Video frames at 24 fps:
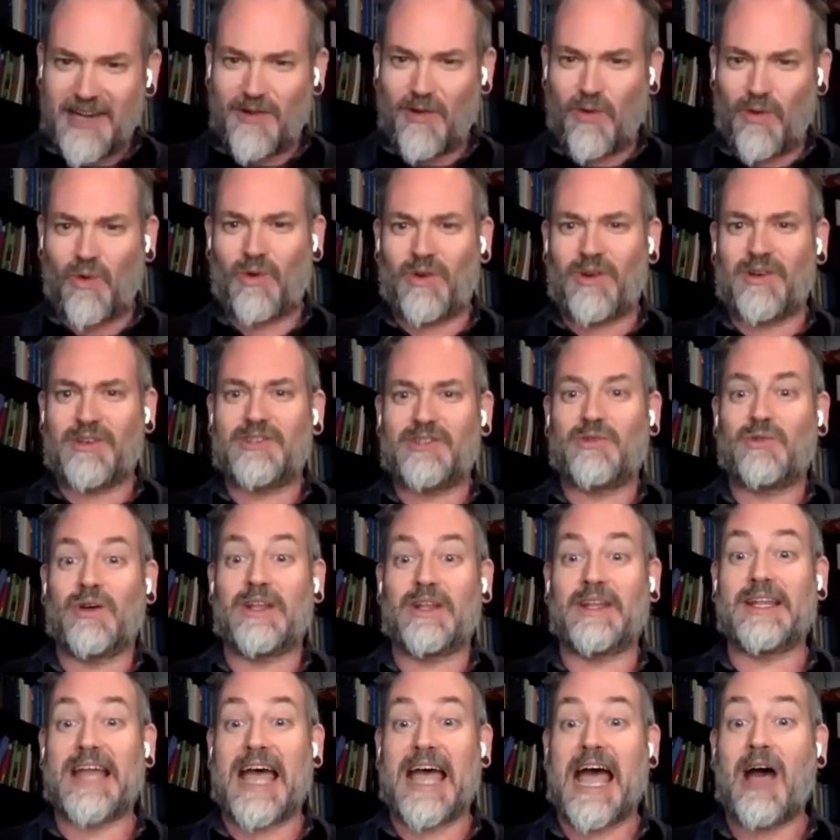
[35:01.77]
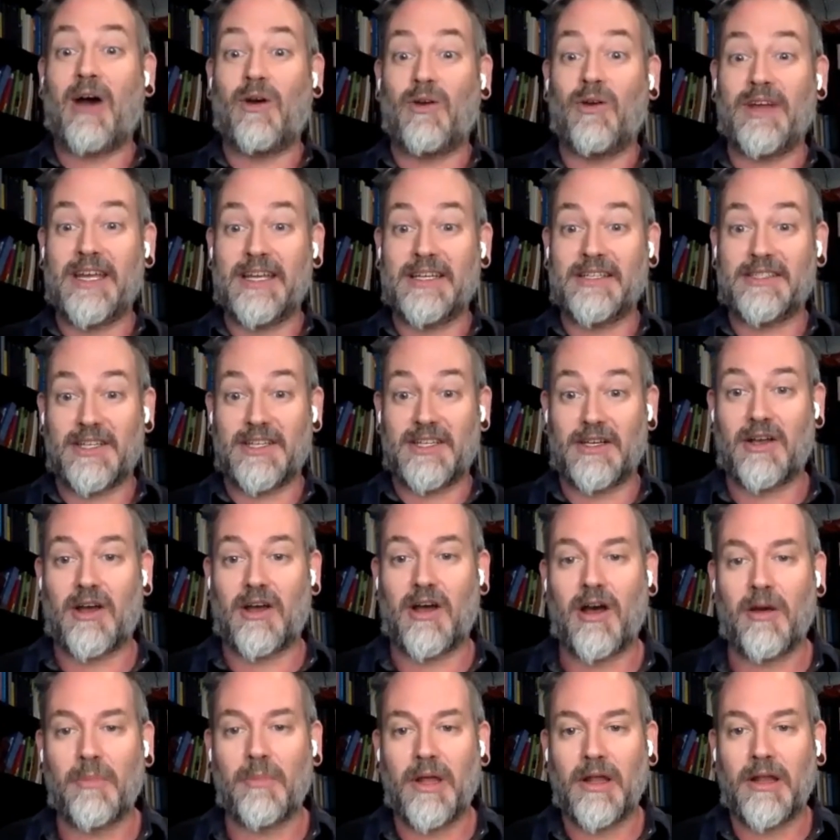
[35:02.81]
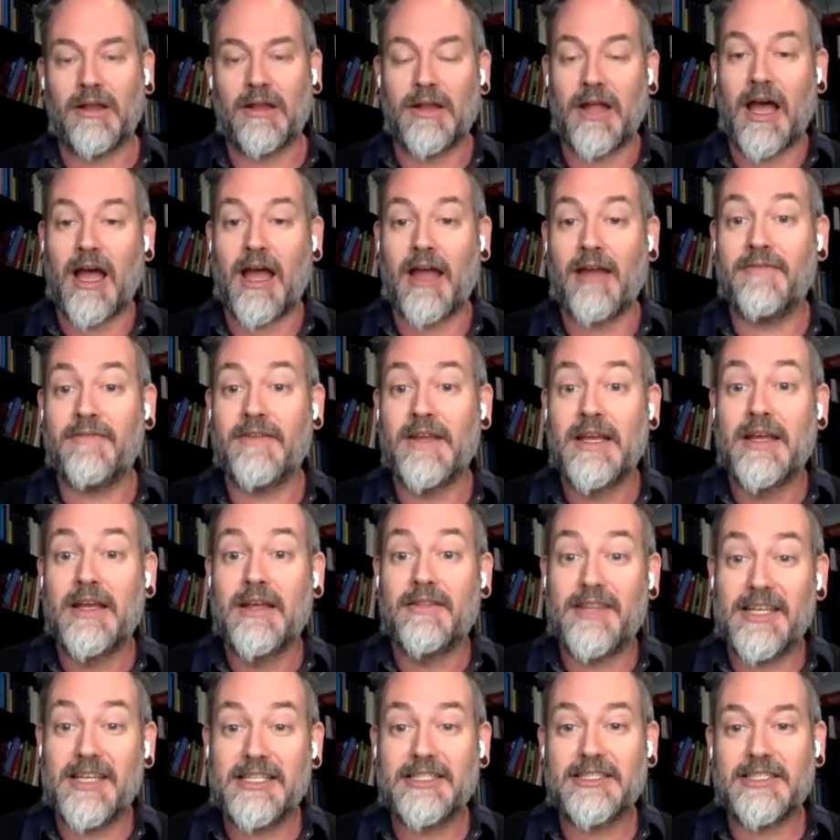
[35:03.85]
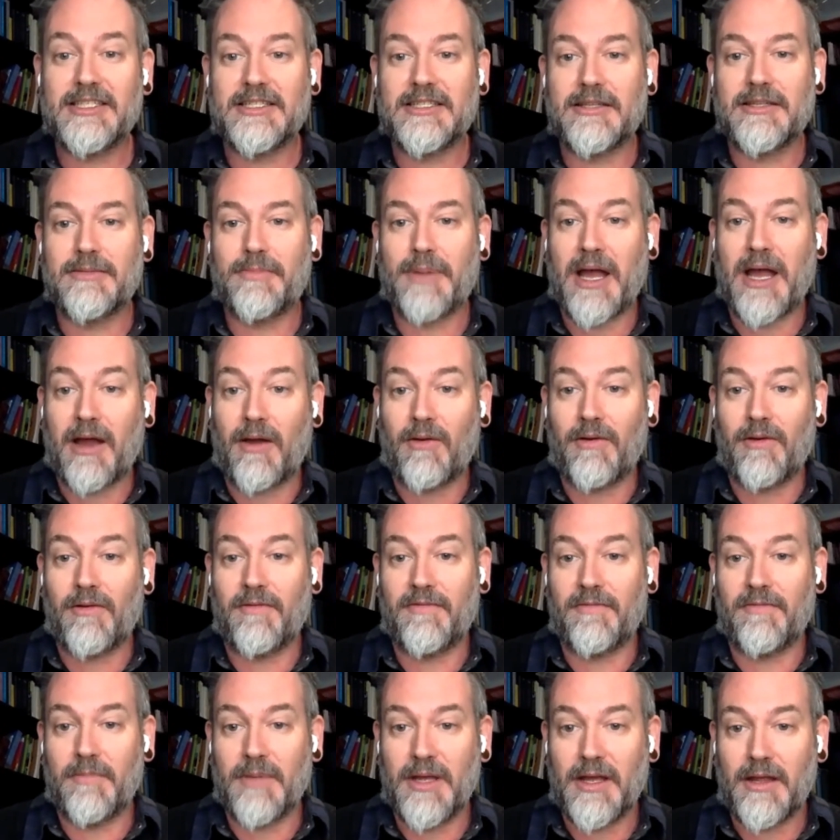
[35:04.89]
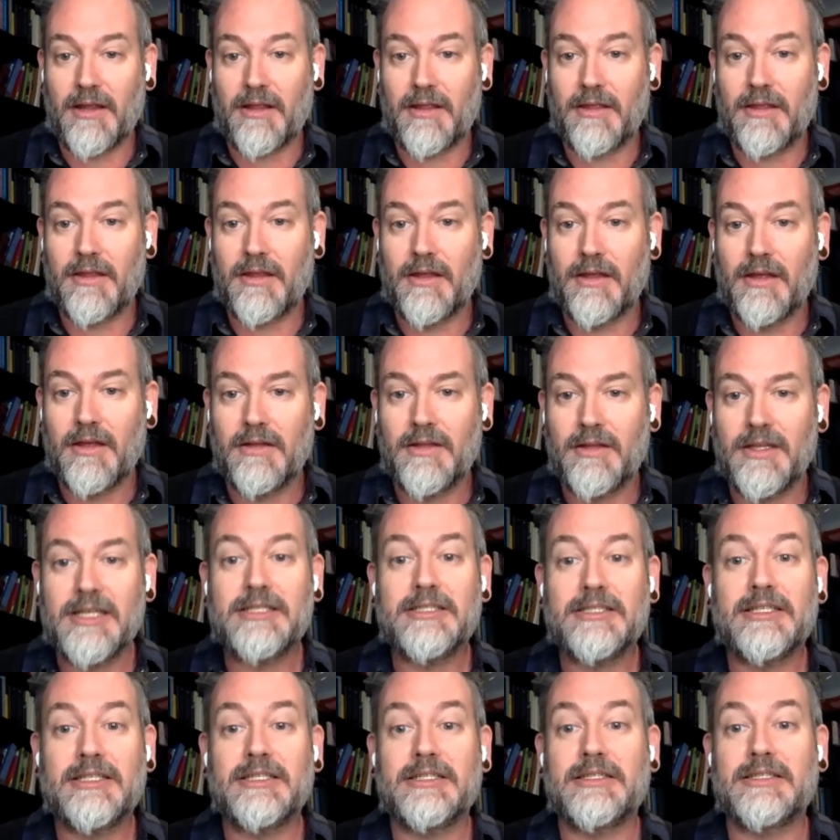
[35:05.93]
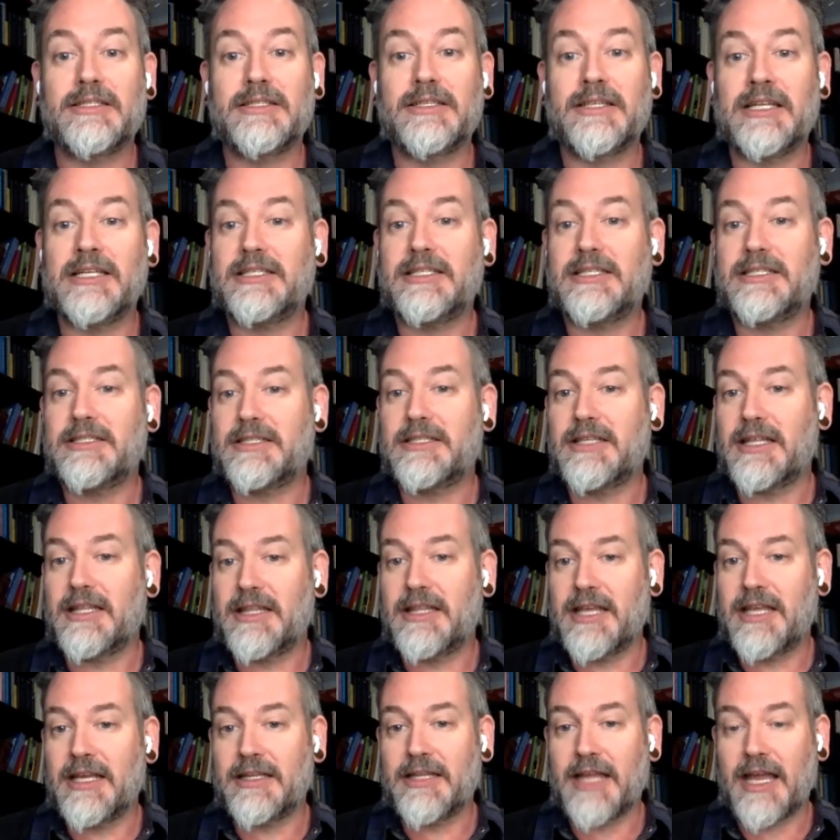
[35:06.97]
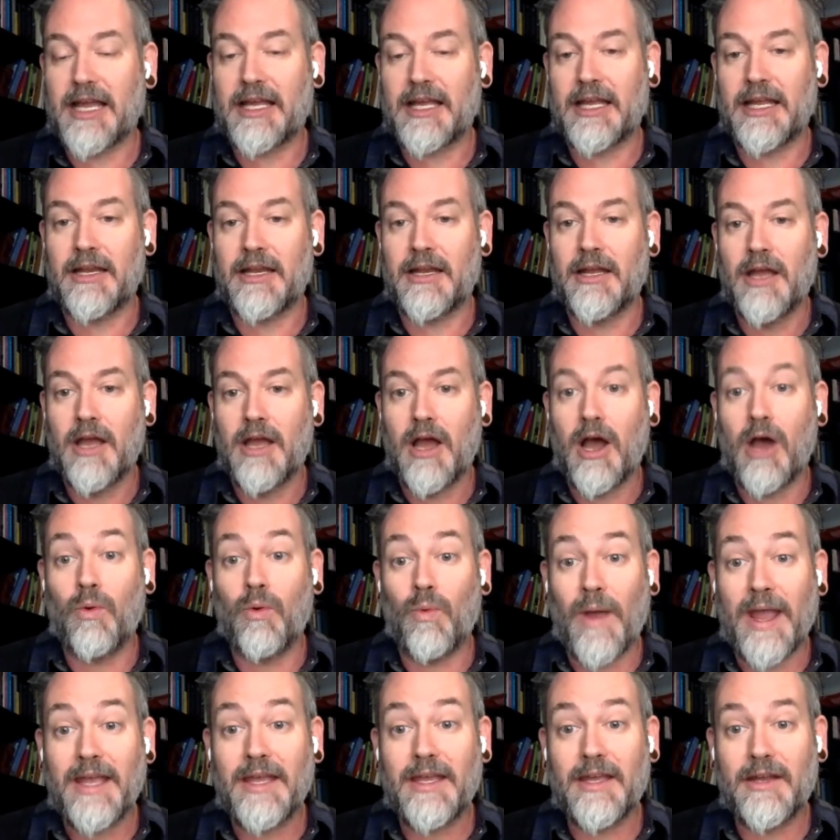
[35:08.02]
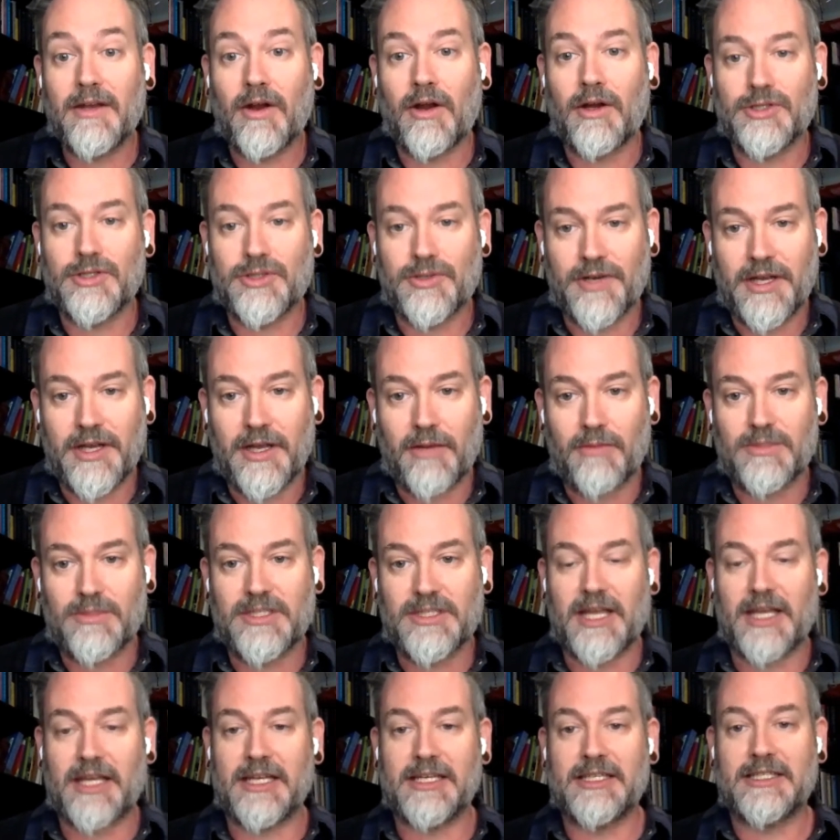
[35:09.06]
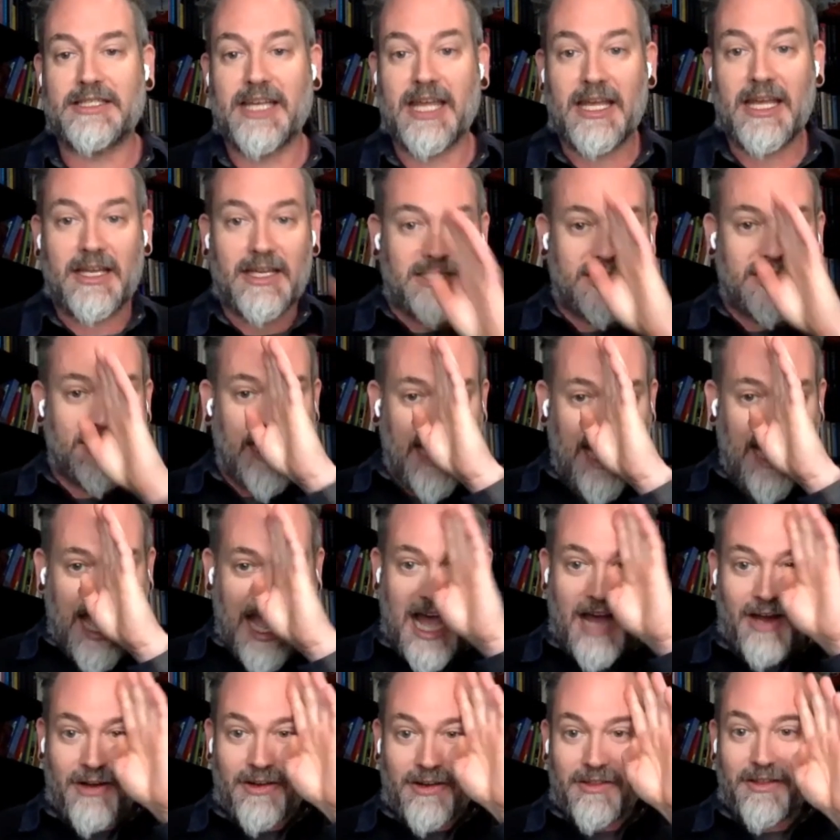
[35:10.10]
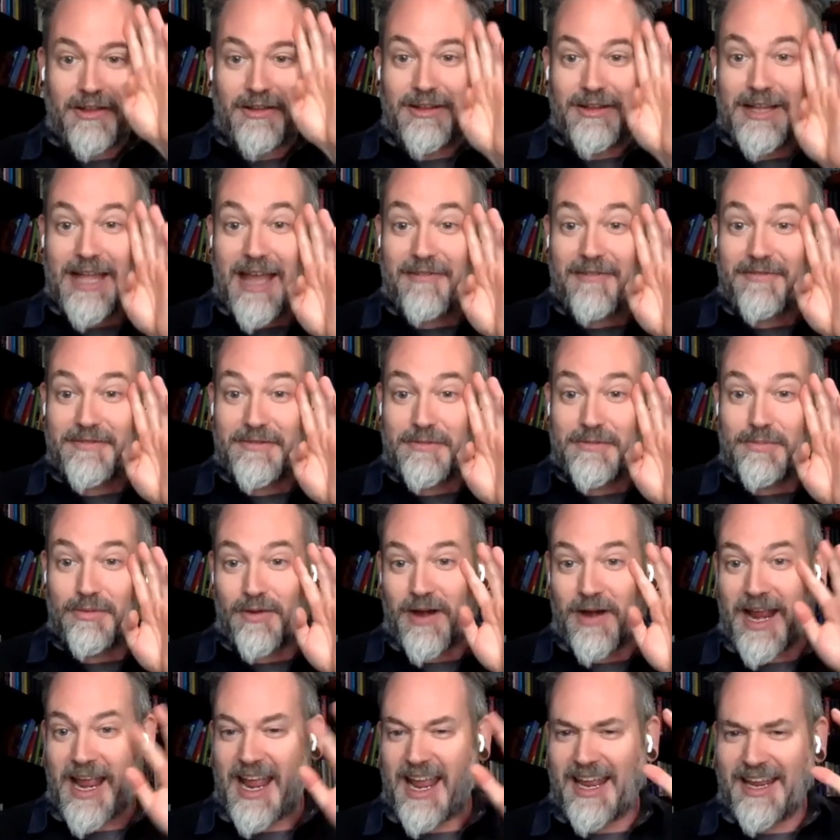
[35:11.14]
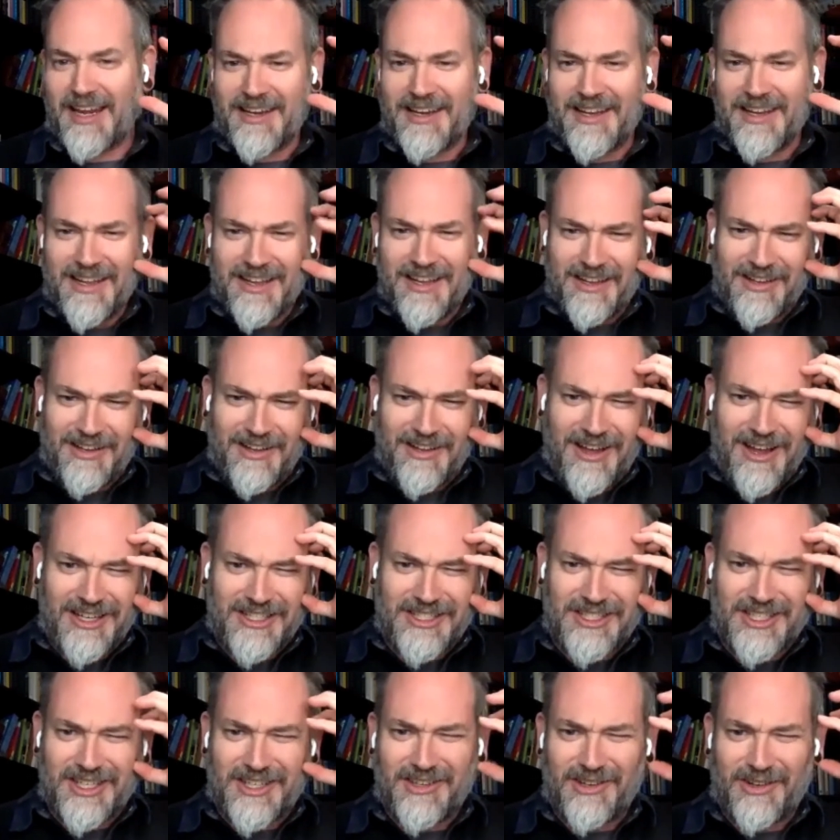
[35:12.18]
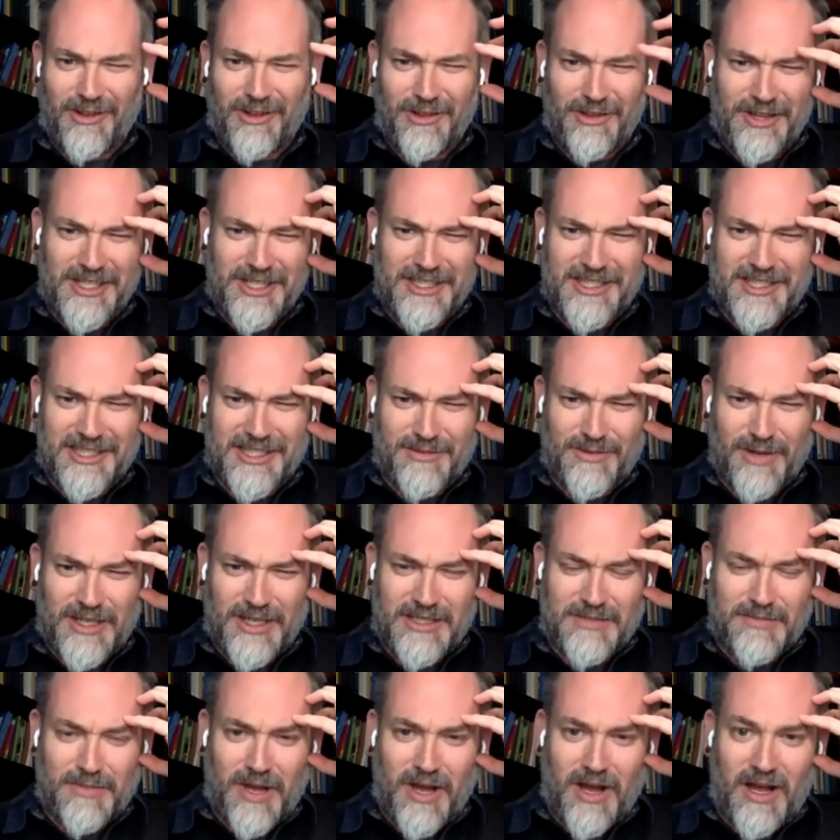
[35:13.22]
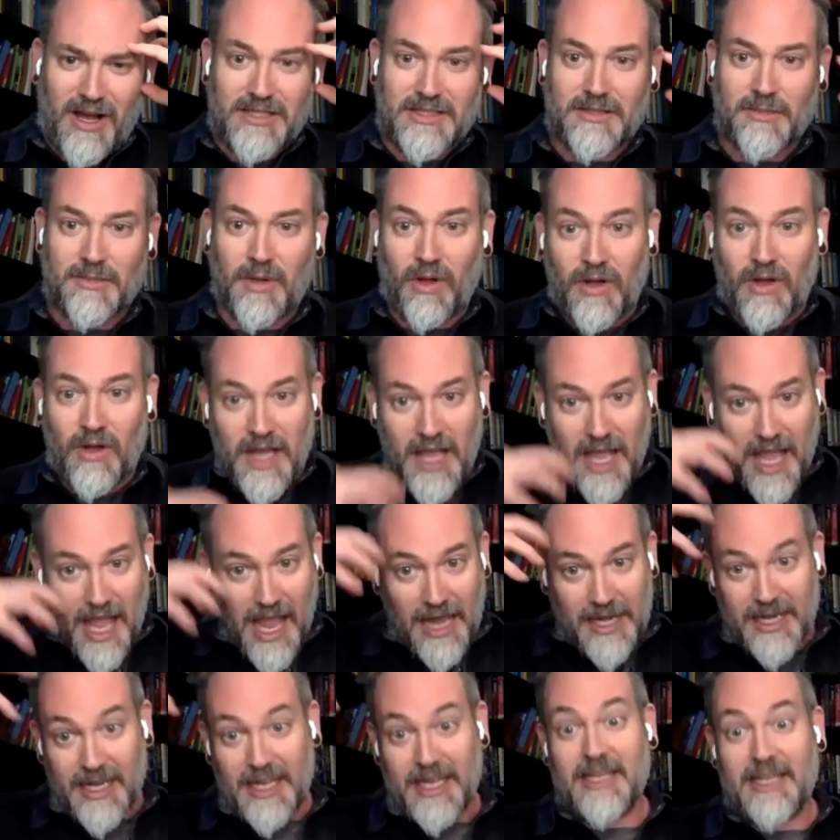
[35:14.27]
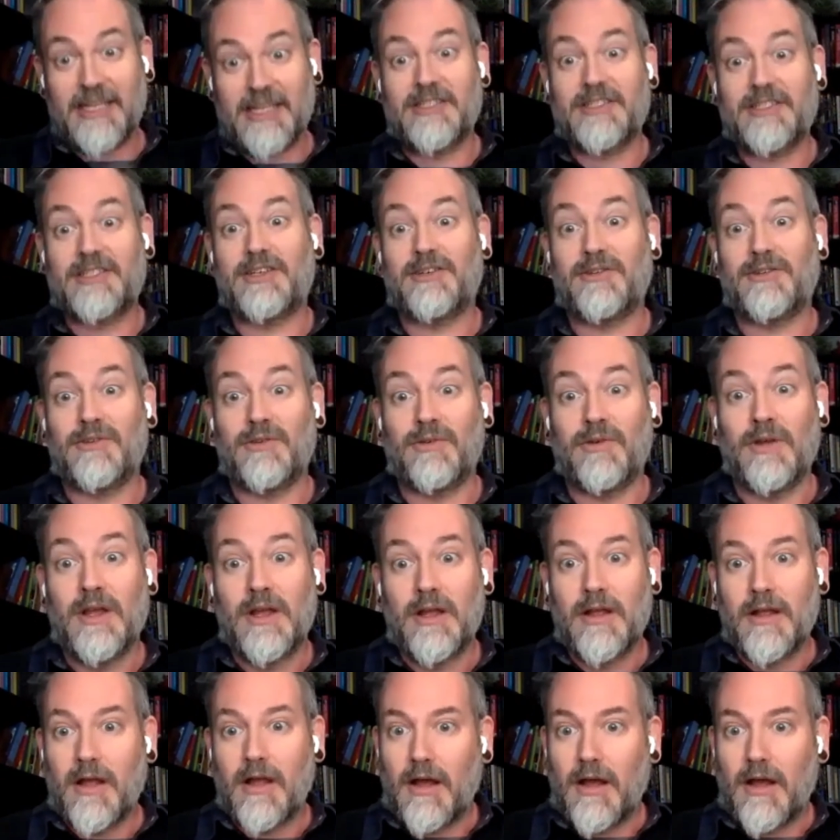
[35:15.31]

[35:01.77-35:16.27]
in order to allow it to come alive, this is the power of myth. This is the thing that can awaken our dreams, that can take us out of the left brain logical, this is what's possible, and into,